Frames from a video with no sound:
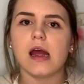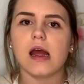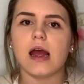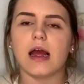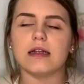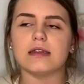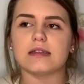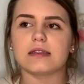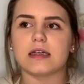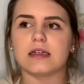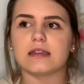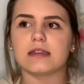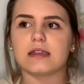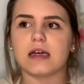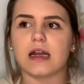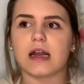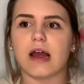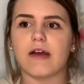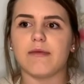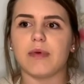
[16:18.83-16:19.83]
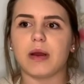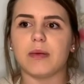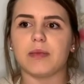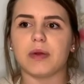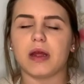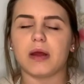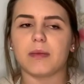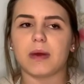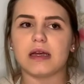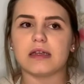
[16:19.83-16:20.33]
and since then I've been
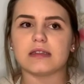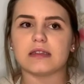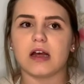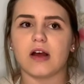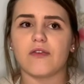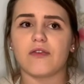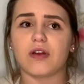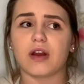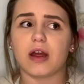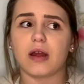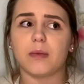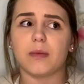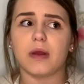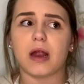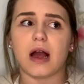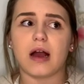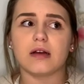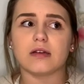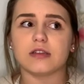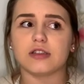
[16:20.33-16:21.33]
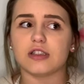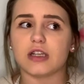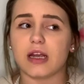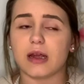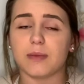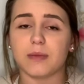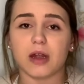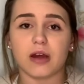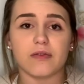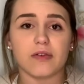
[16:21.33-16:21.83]
being myself, and I am not
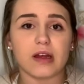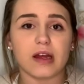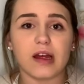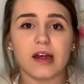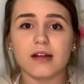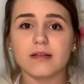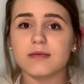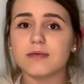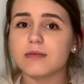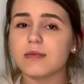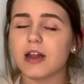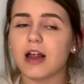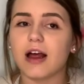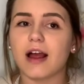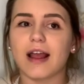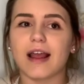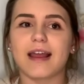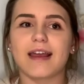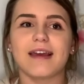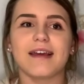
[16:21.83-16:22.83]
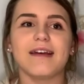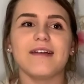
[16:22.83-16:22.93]
ashamed of it. Like,